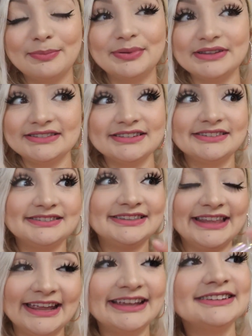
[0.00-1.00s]
business
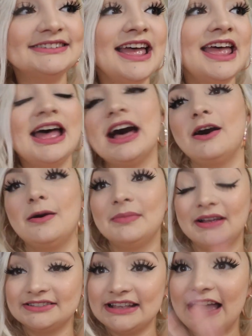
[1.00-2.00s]
things um,
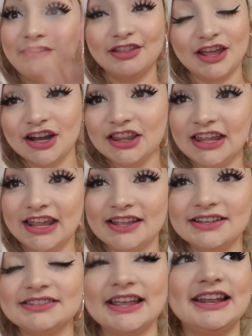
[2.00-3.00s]
because I have a lot of
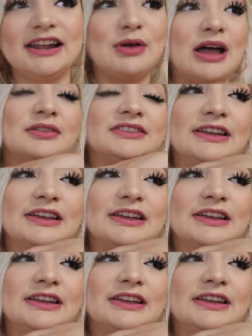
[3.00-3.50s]
things and I,